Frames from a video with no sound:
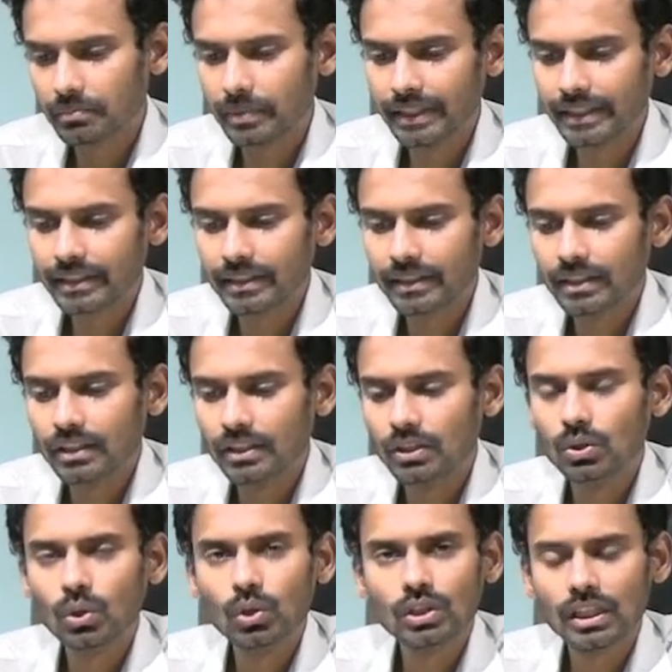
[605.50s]
by
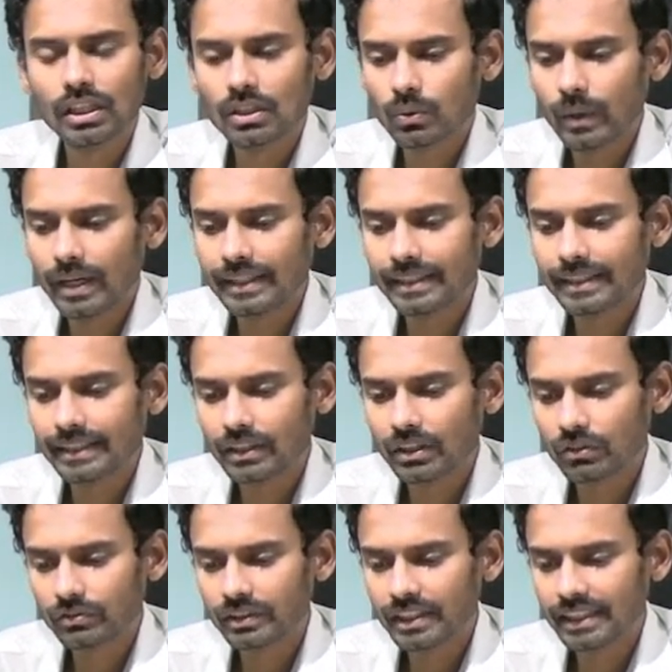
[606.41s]
total quantity of
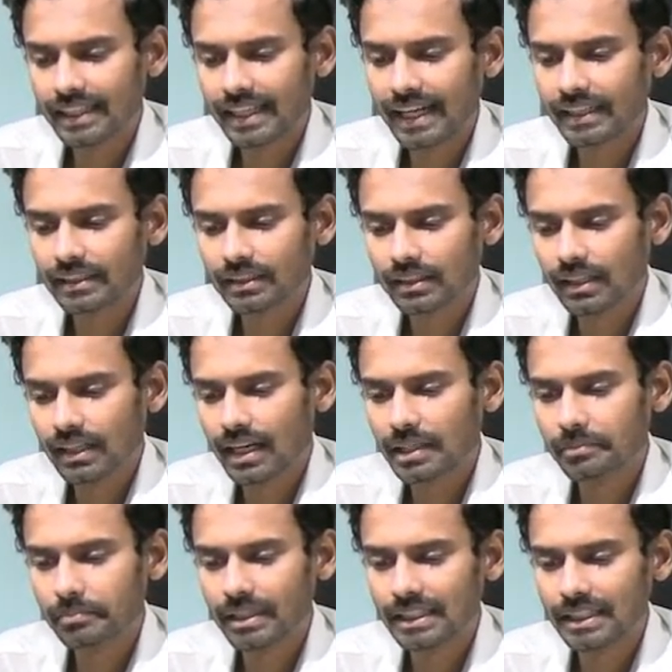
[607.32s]
the tank and
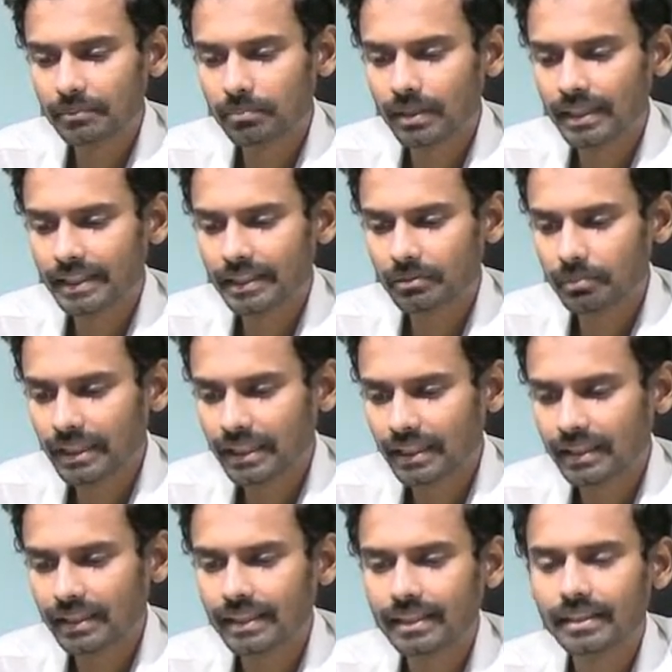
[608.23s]
multiply it by
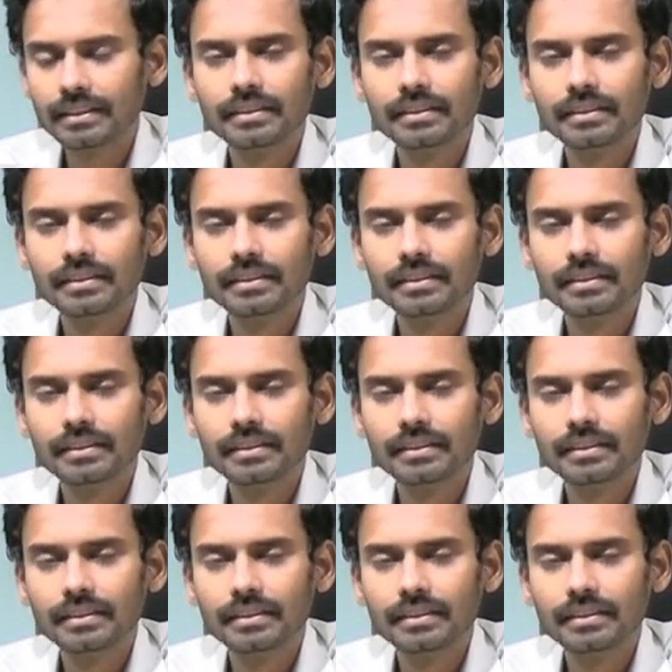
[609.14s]
100.